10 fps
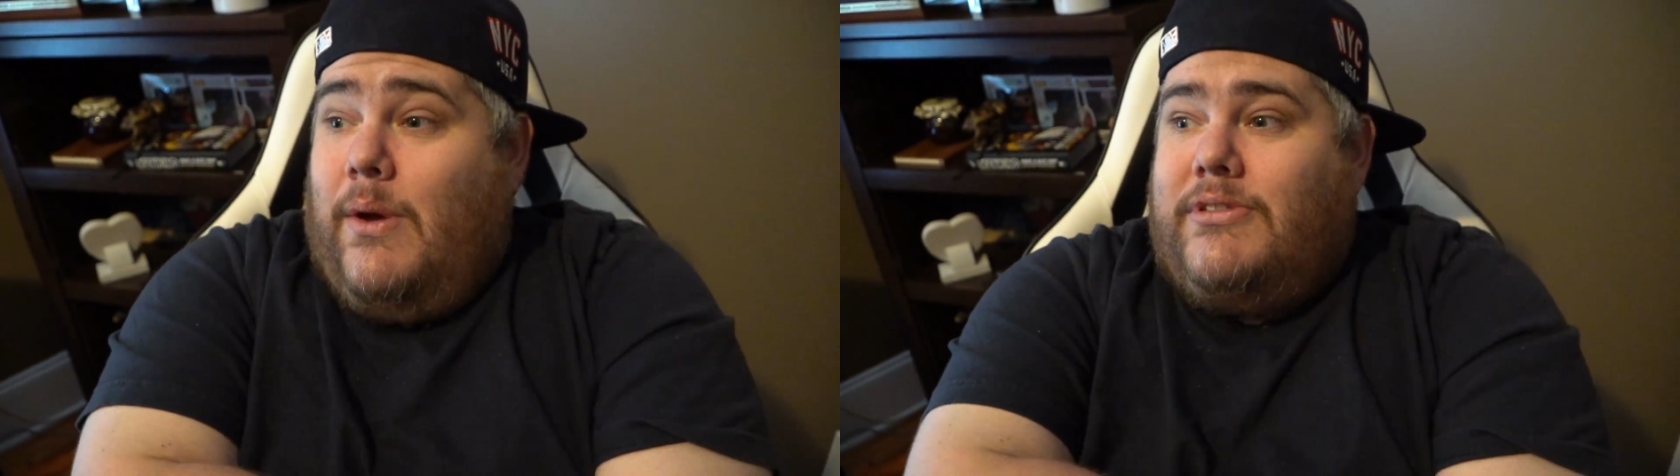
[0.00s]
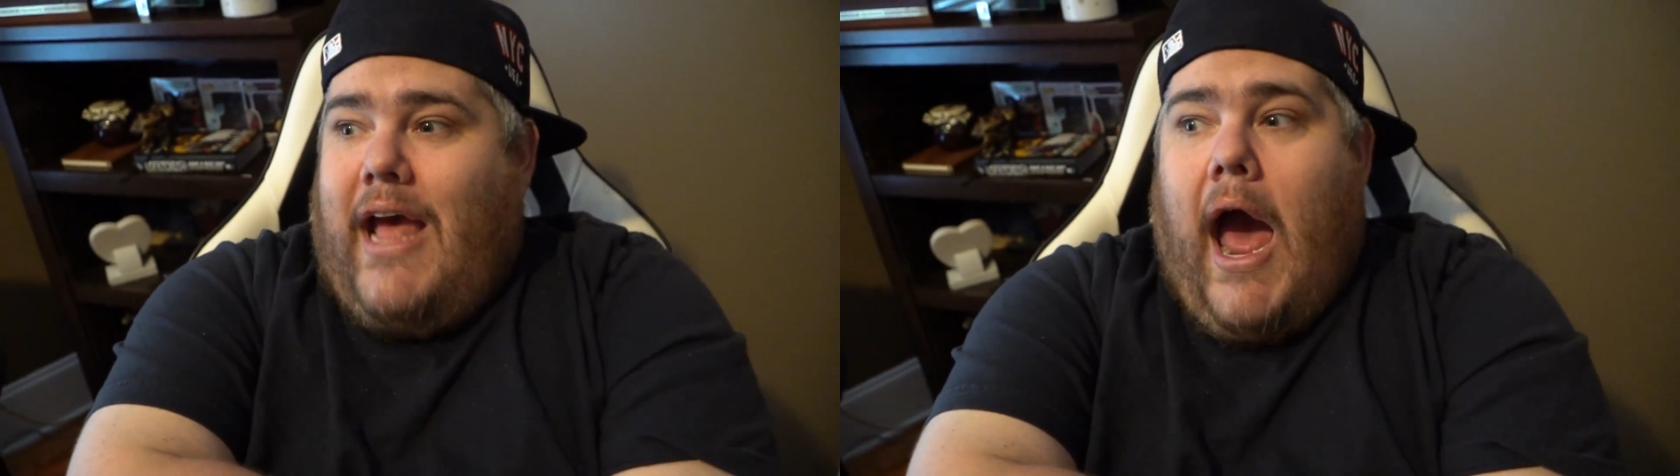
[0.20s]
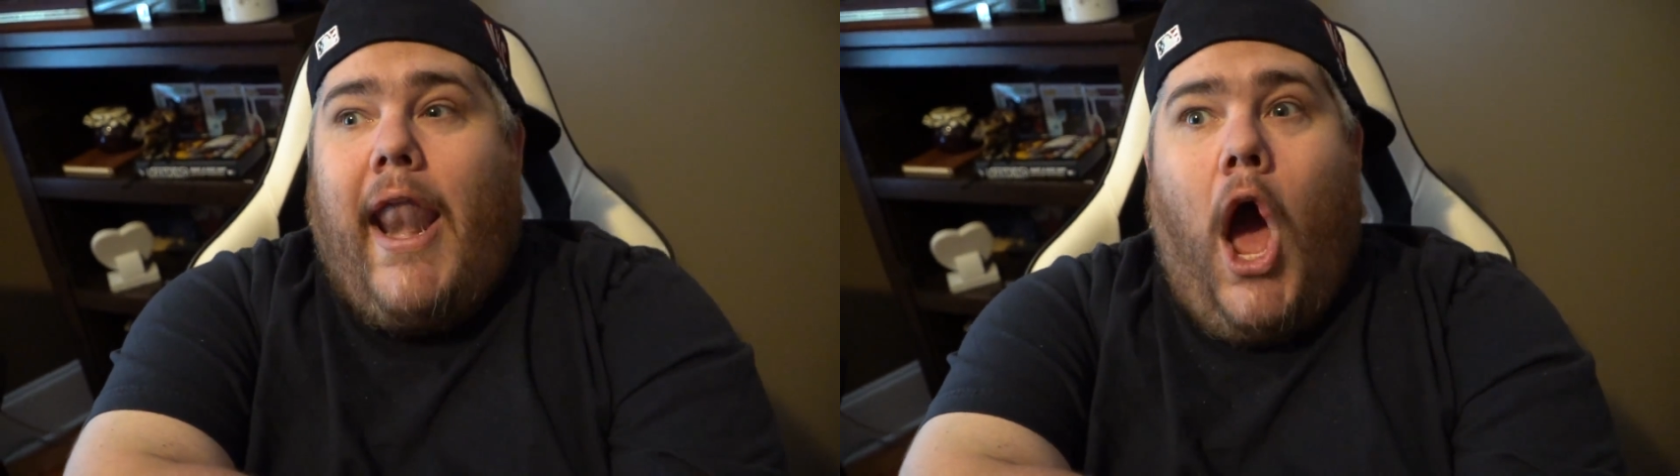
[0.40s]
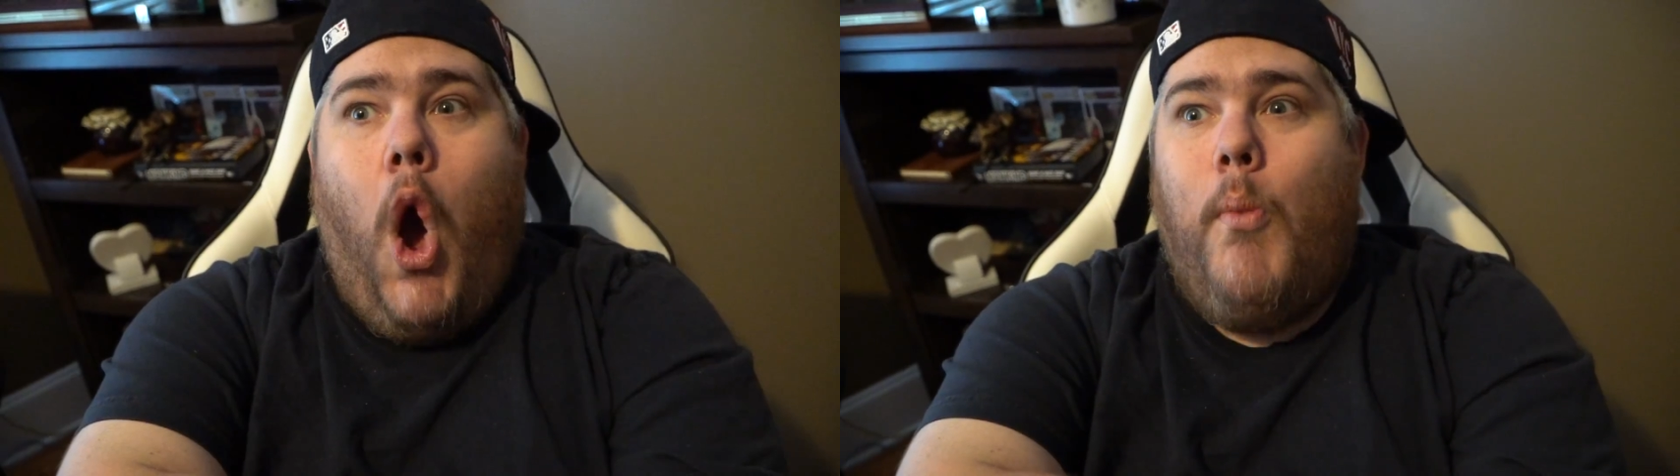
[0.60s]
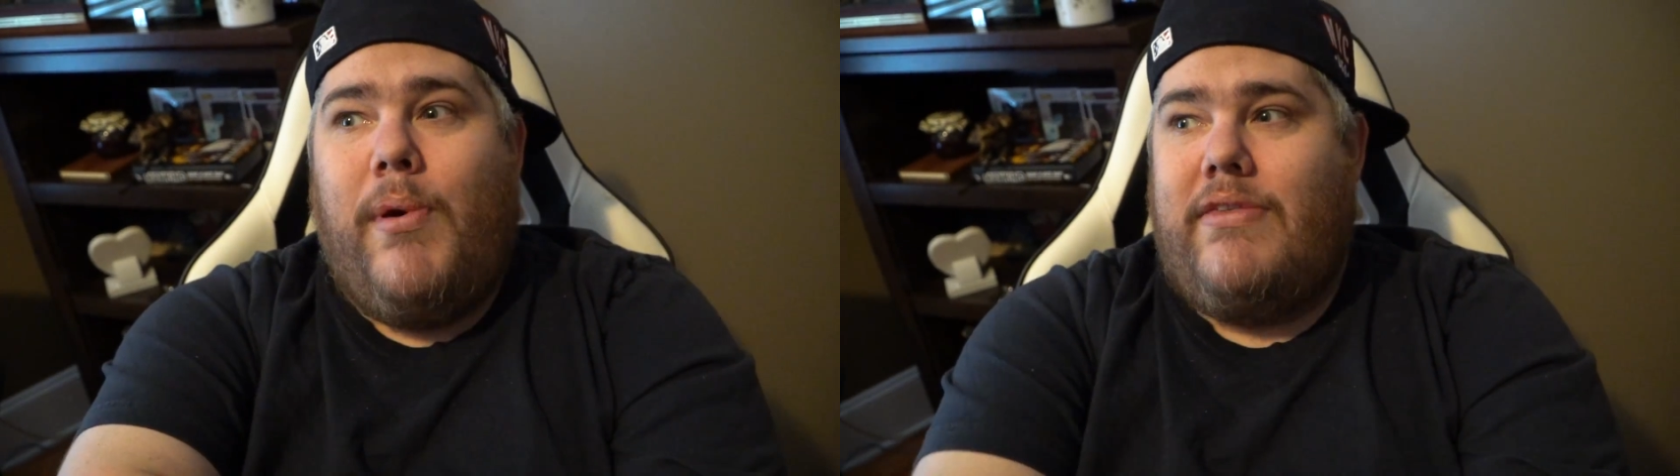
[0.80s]
I was kind of
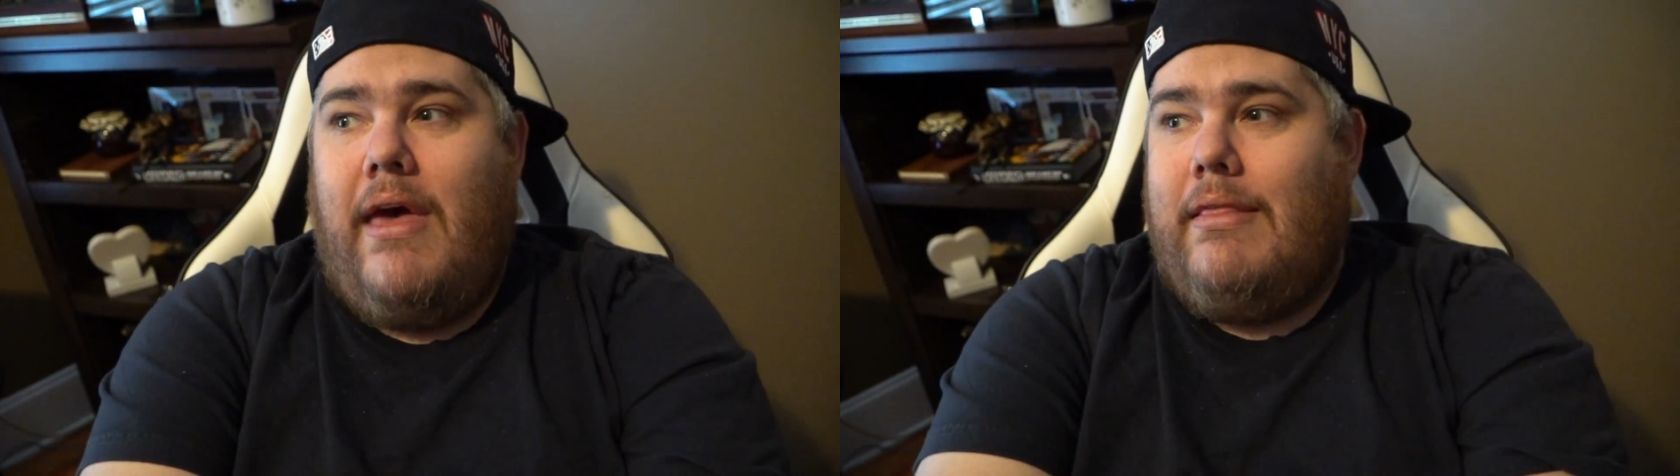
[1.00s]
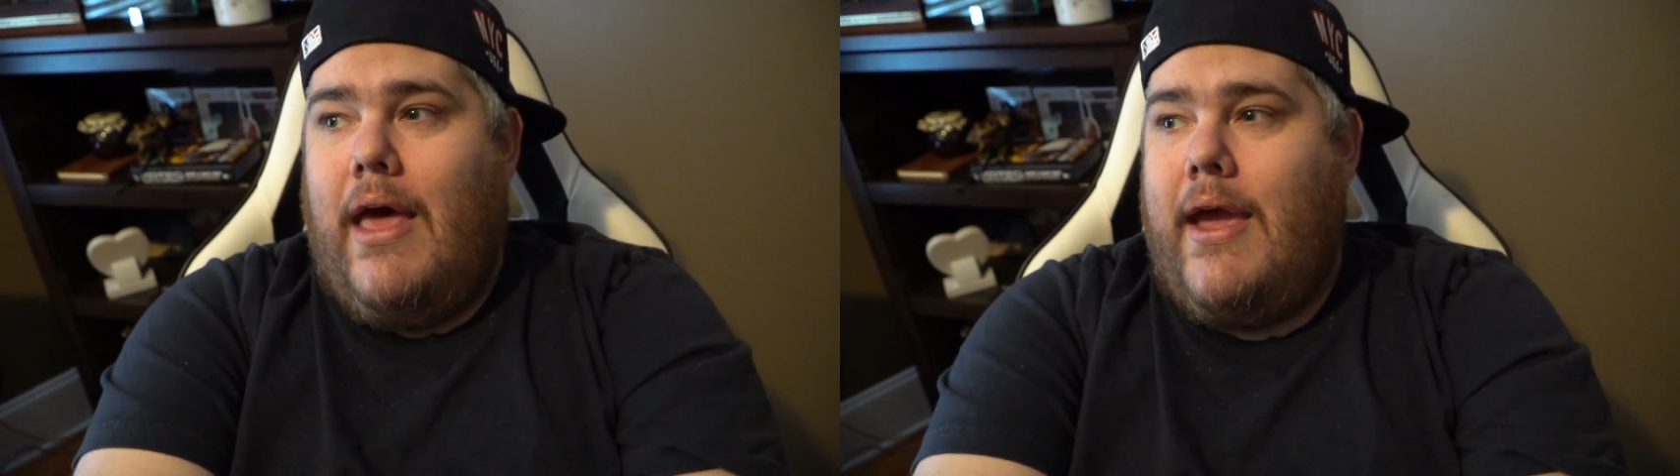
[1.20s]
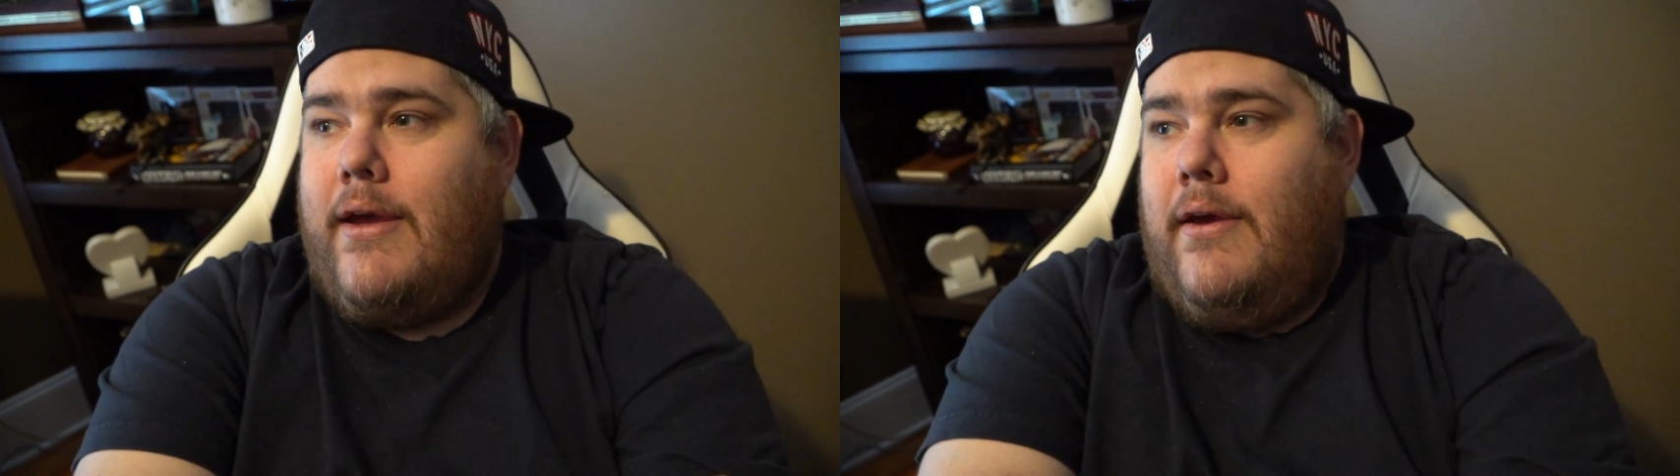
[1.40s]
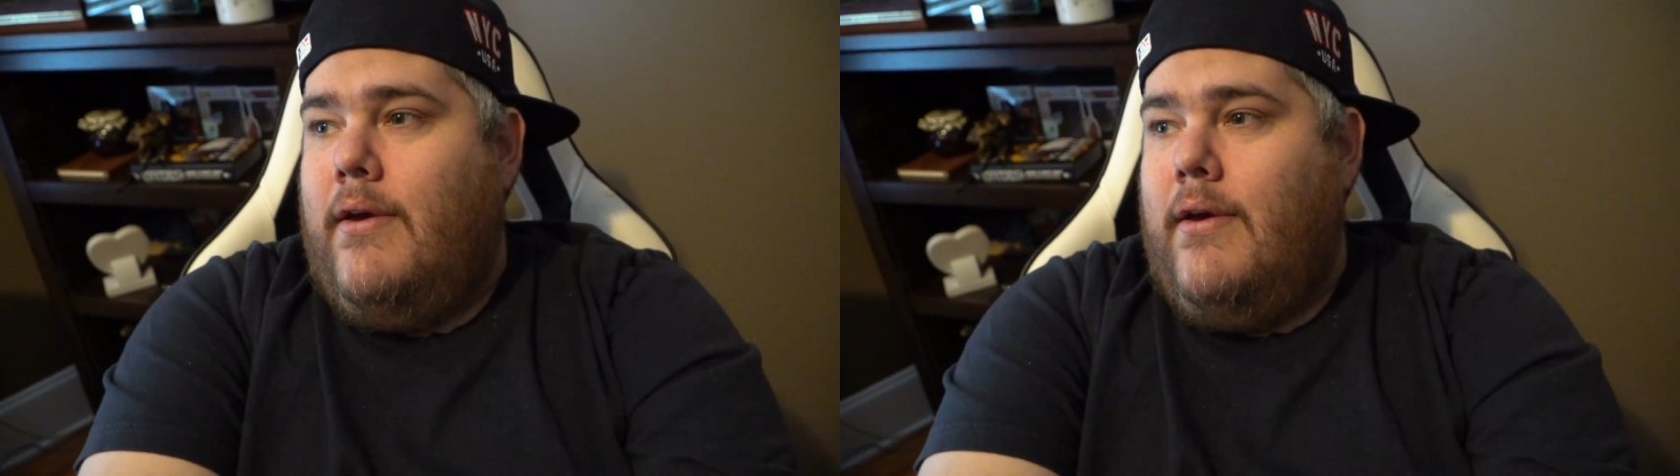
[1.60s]
hoping that like